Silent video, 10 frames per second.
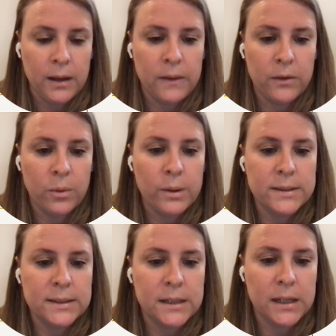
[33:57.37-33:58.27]
And then there
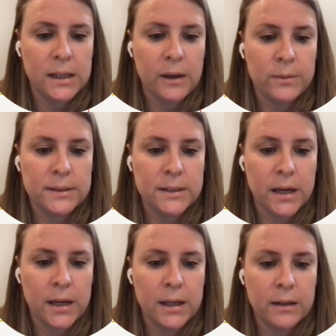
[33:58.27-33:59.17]
was a study that was
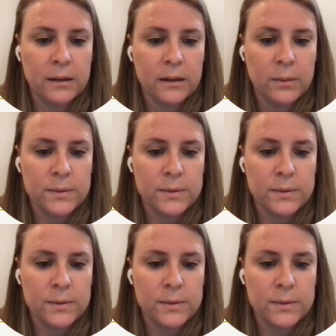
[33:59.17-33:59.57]
done,